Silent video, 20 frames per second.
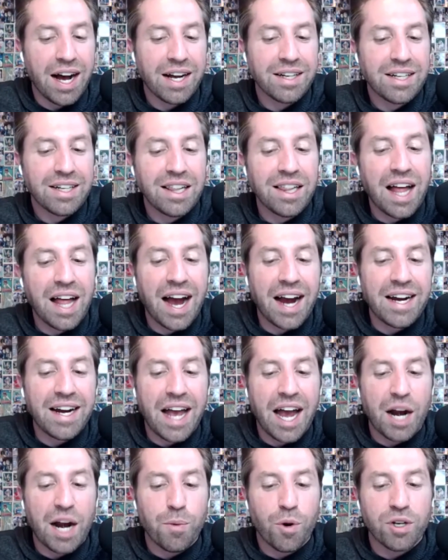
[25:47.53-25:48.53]
Clyde
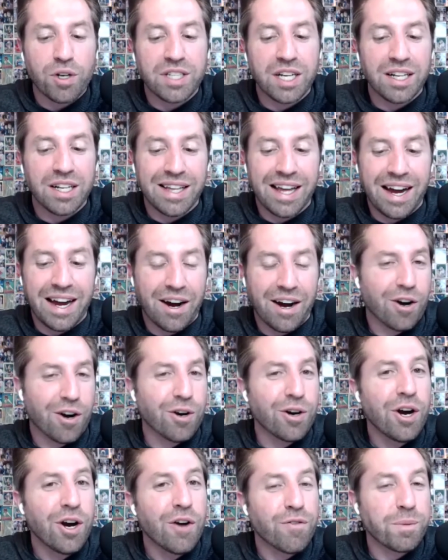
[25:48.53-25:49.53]
Edwards-Helaire
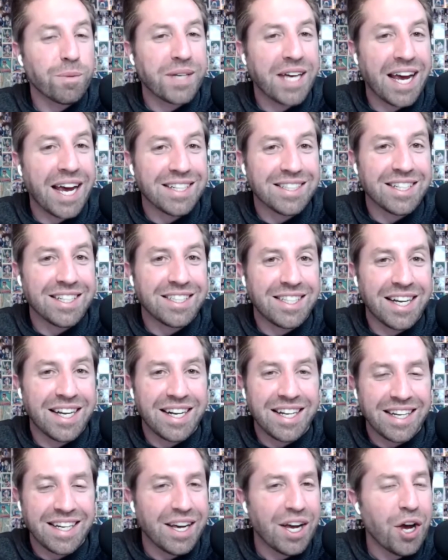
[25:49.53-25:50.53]
from Kansas
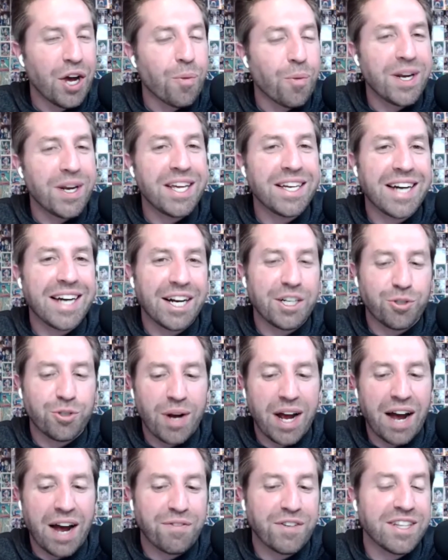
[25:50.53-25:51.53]
City. When he got
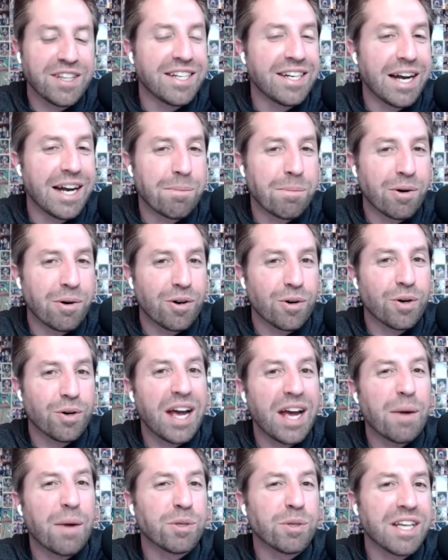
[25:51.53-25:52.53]
drafted, the number
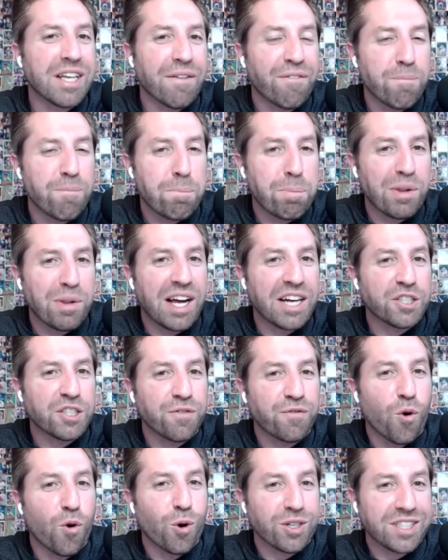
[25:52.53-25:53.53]
was at plus
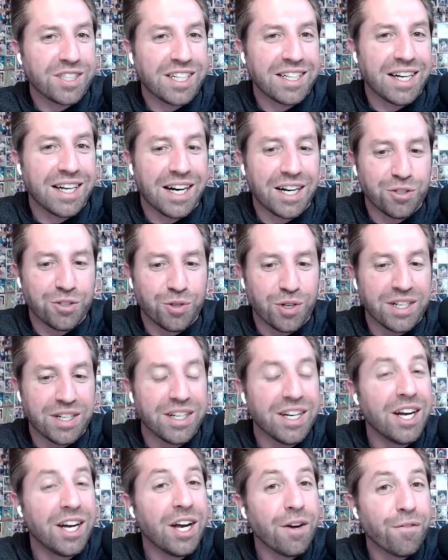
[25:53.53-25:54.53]
1,400.
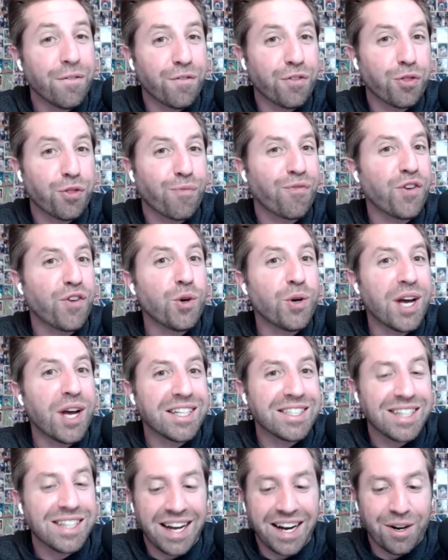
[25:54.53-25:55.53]
A few
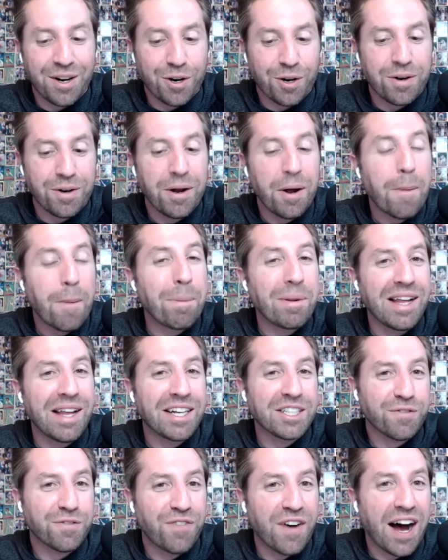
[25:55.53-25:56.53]
days later,
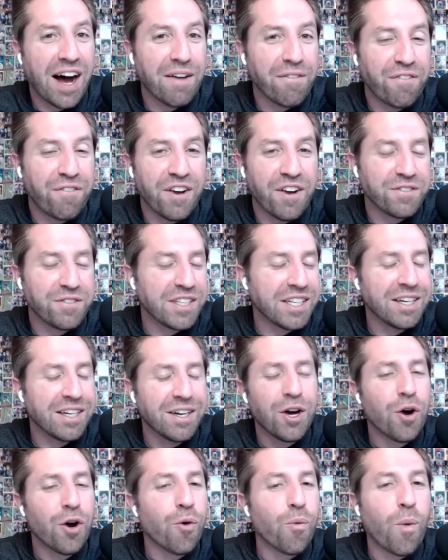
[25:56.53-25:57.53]
plus 550.
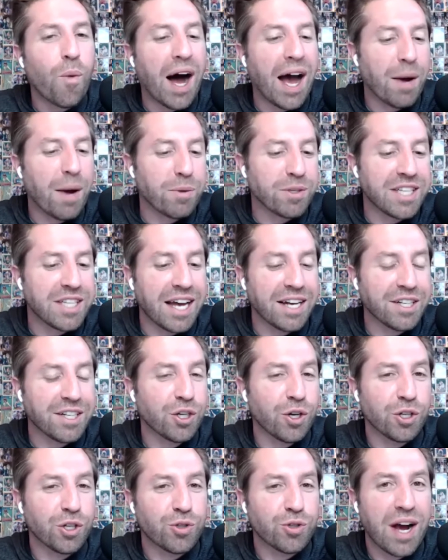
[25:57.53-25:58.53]
Why was that so
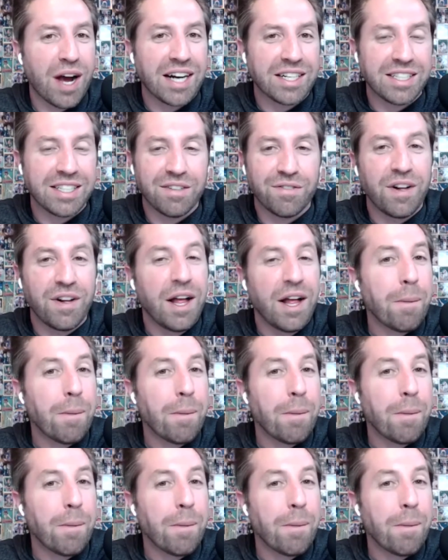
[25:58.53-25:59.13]
attractive?